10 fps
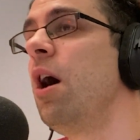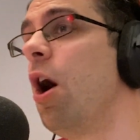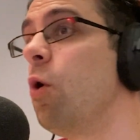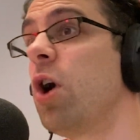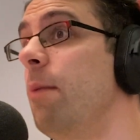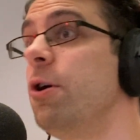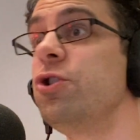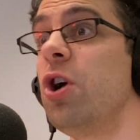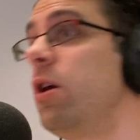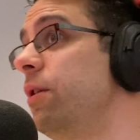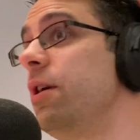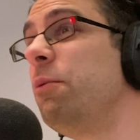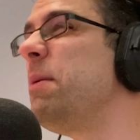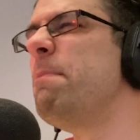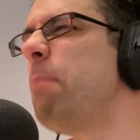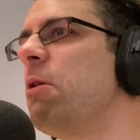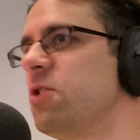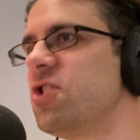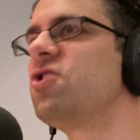oh come on, John. Would have been